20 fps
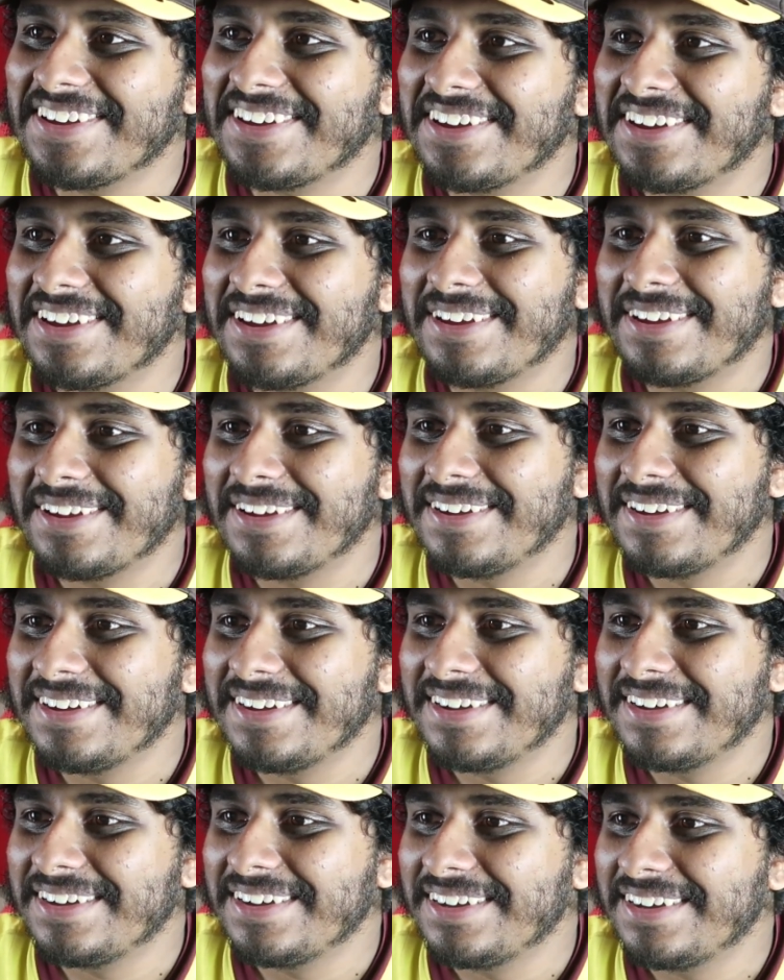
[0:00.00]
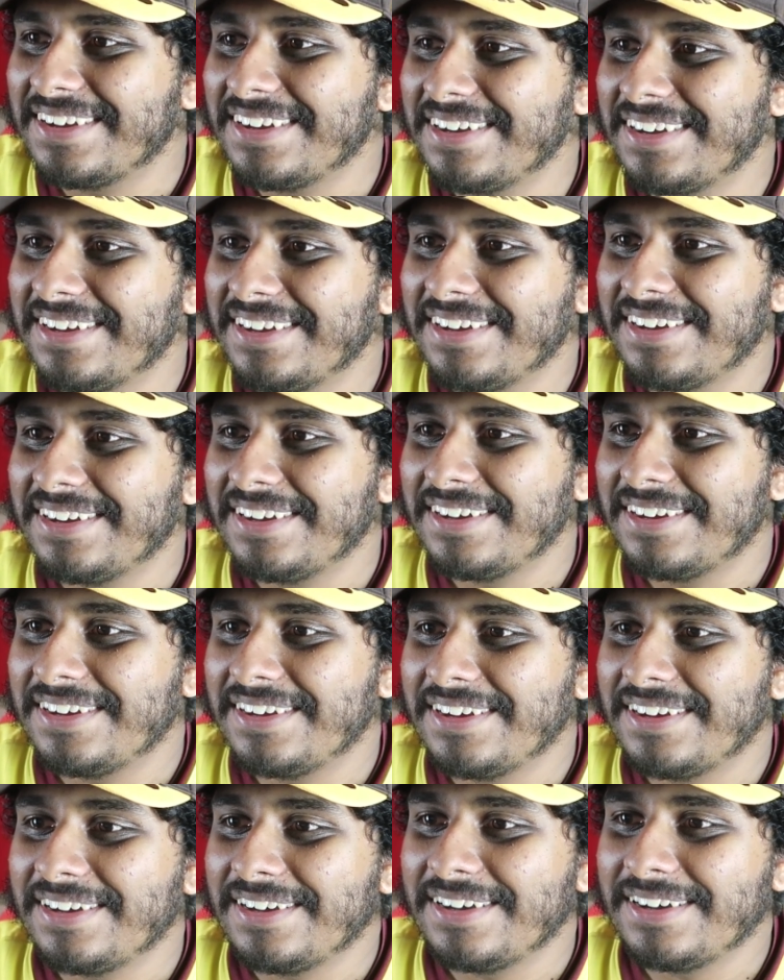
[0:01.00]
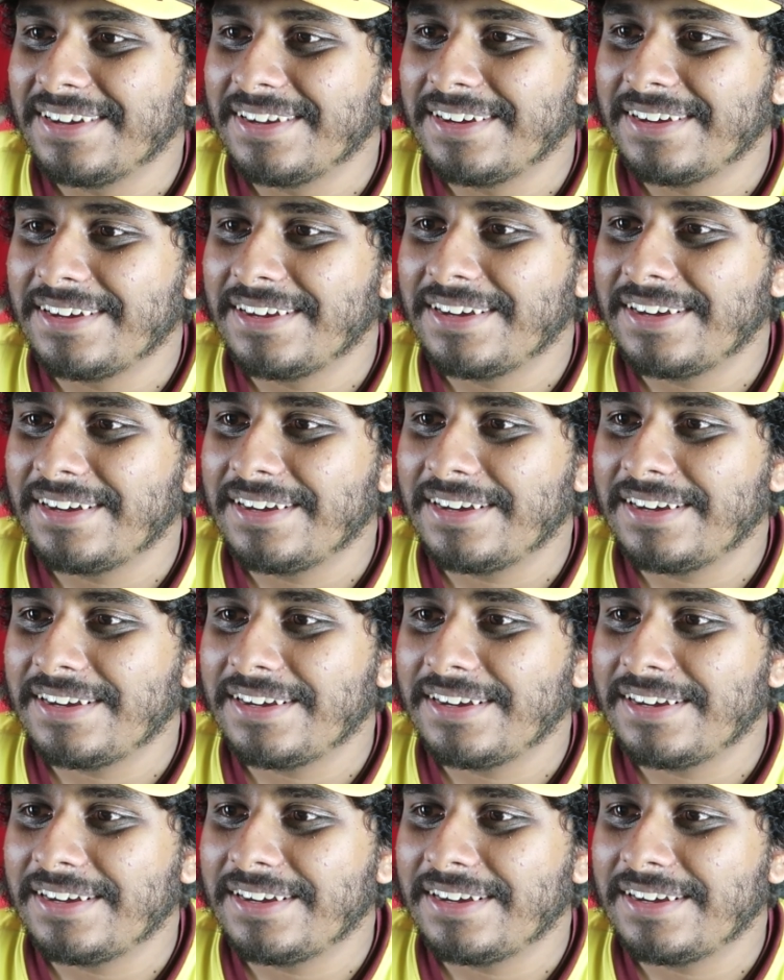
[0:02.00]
[no speech]